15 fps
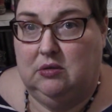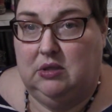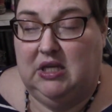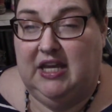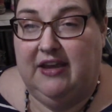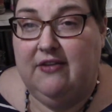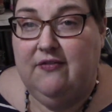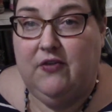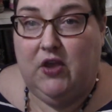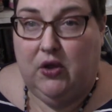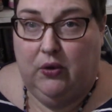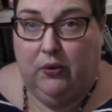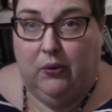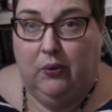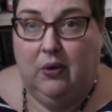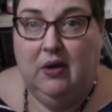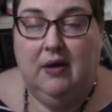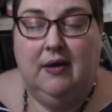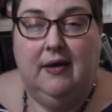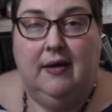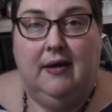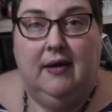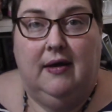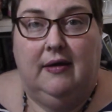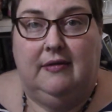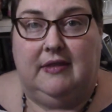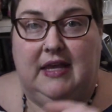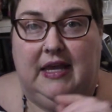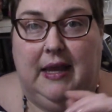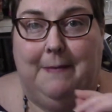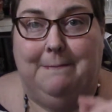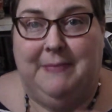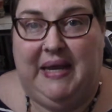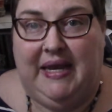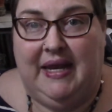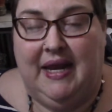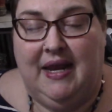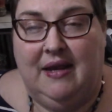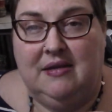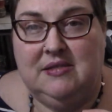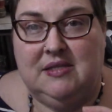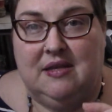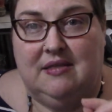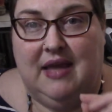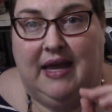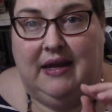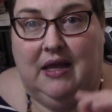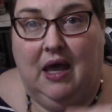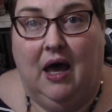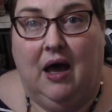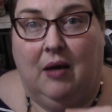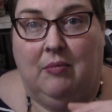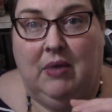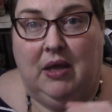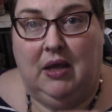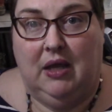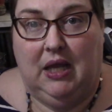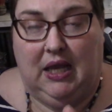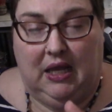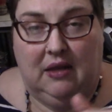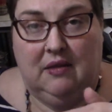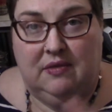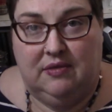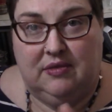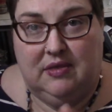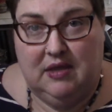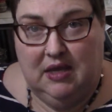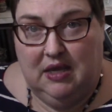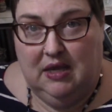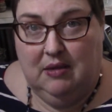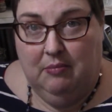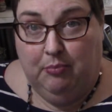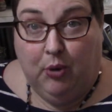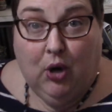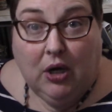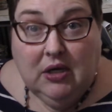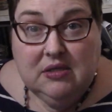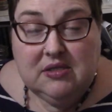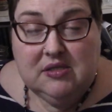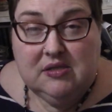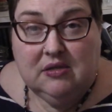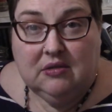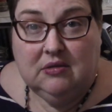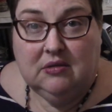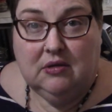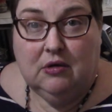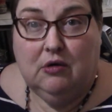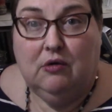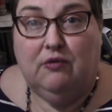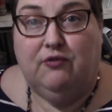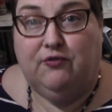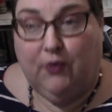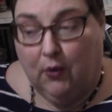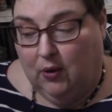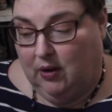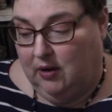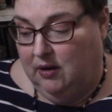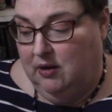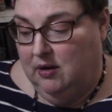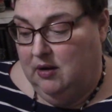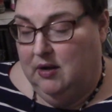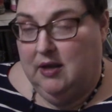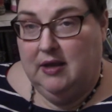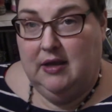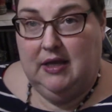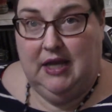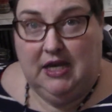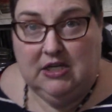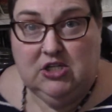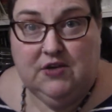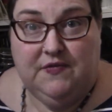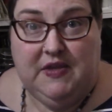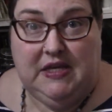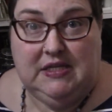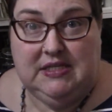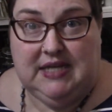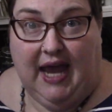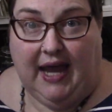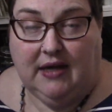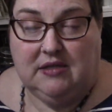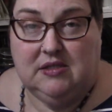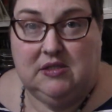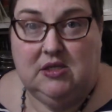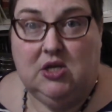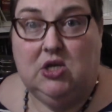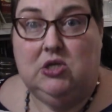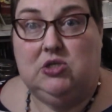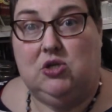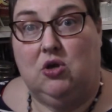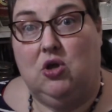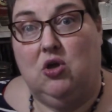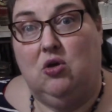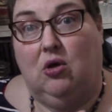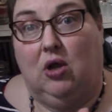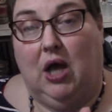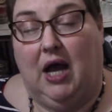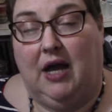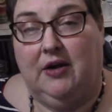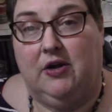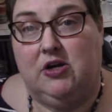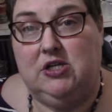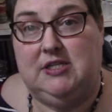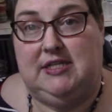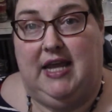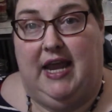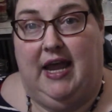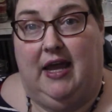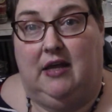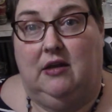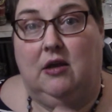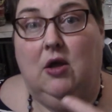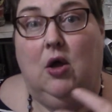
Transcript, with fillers: give you the meanings that come in the books for each of these decks so you'll understand